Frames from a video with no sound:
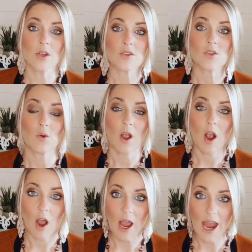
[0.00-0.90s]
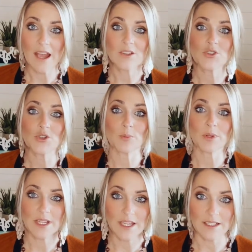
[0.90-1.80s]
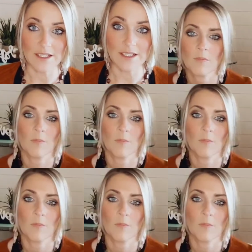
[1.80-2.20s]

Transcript: So as you're planning,